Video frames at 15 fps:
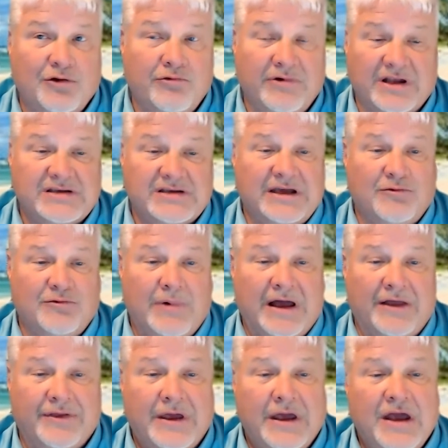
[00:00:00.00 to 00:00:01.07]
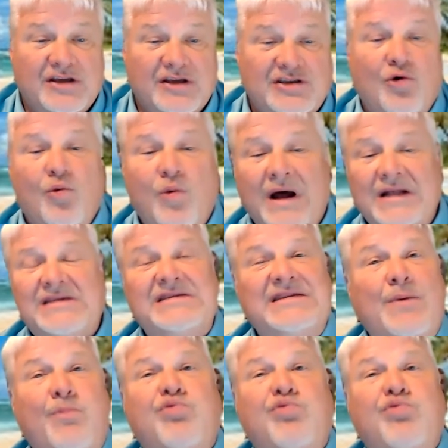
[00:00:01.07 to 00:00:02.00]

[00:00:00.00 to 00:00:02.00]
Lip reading: or real estate wealth. So what's the